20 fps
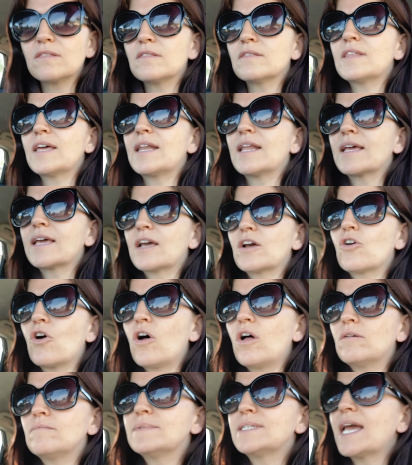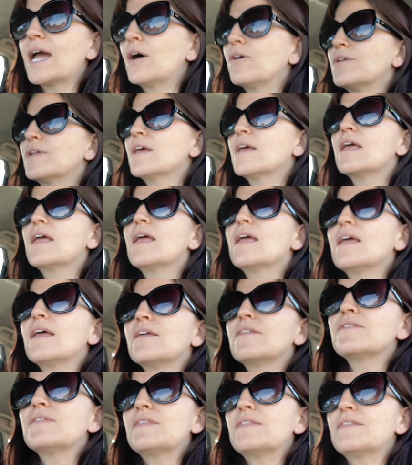it can calm down.
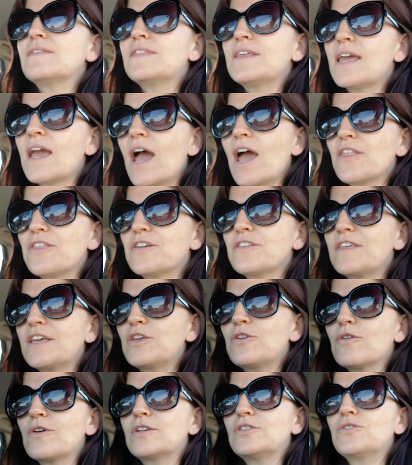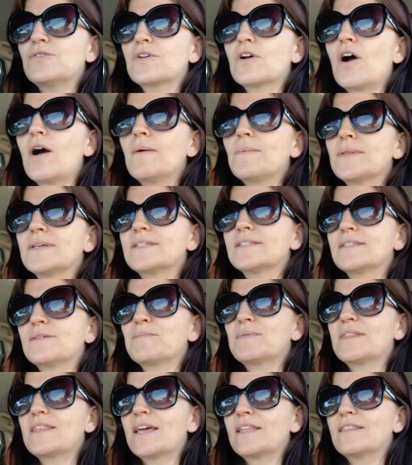The other thing you can do to calm the
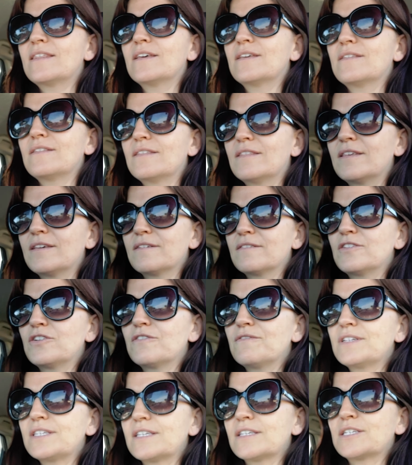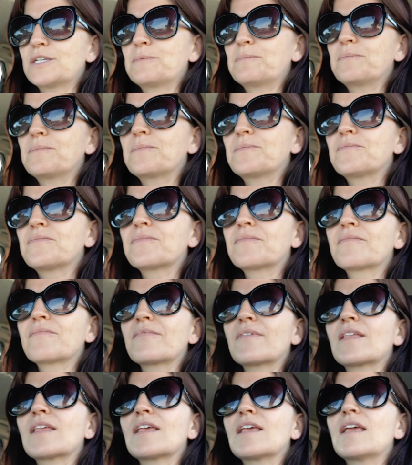the nervous system
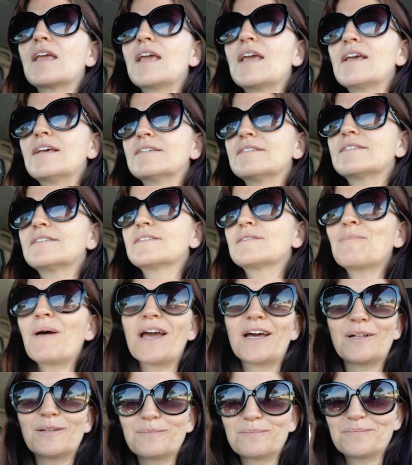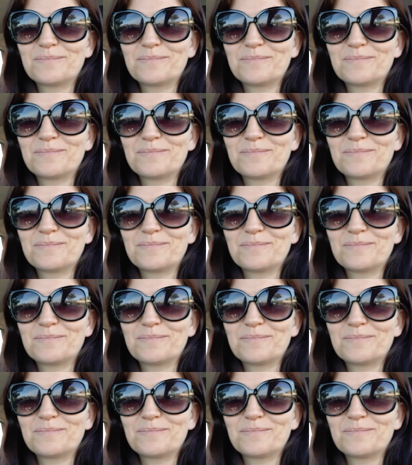is smile.